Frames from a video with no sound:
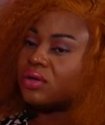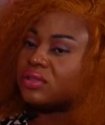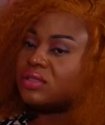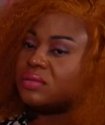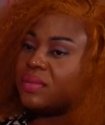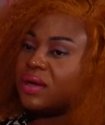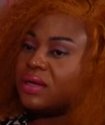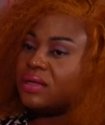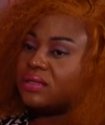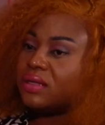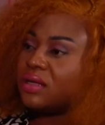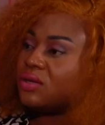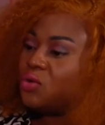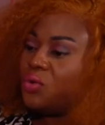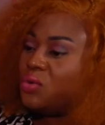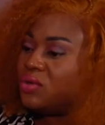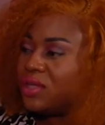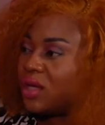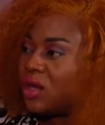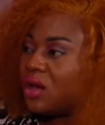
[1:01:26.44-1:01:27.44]
the man is saying, Who
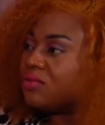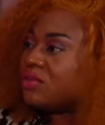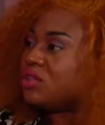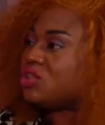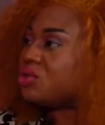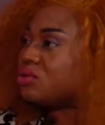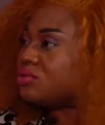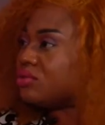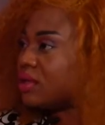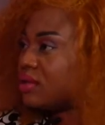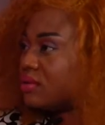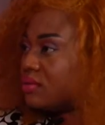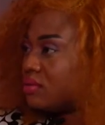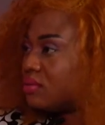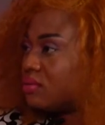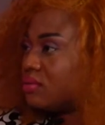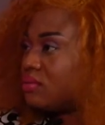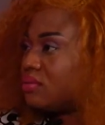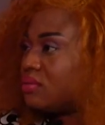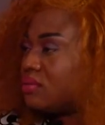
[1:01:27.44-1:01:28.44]
will take care of the children?
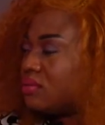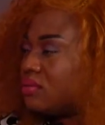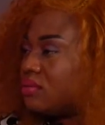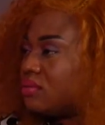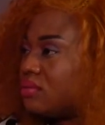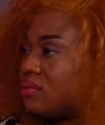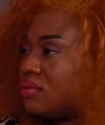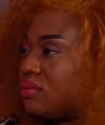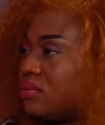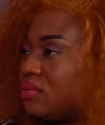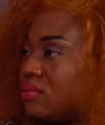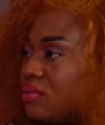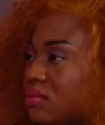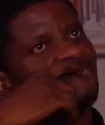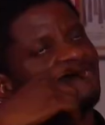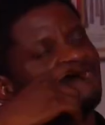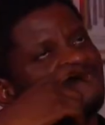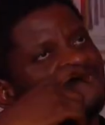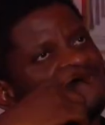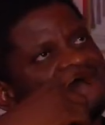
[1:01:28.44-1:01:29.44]

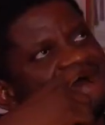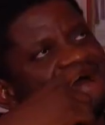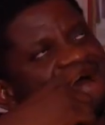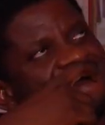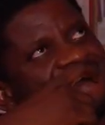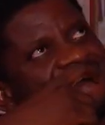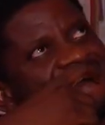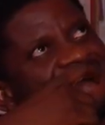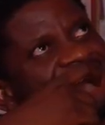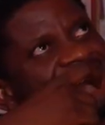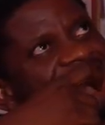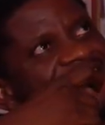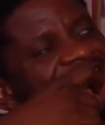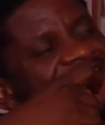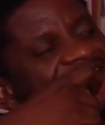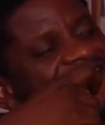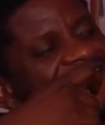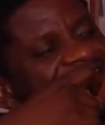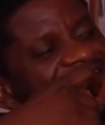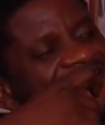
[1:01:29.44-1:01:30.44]
Um, right. And for
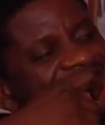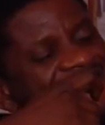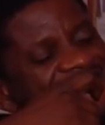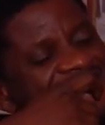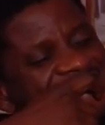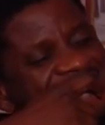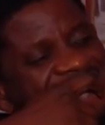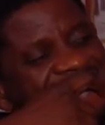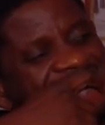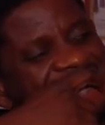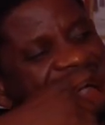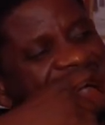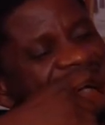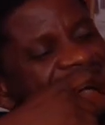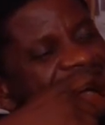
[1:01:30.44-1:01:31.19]
me, it's not fair